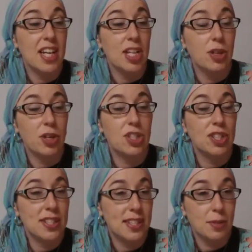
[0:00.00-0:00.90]
you could
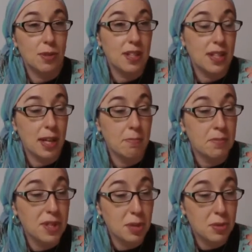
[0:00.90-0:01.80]
just sit with them
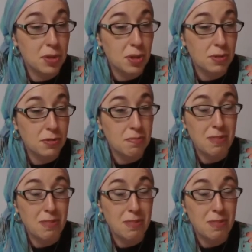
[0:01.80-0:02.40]
and observe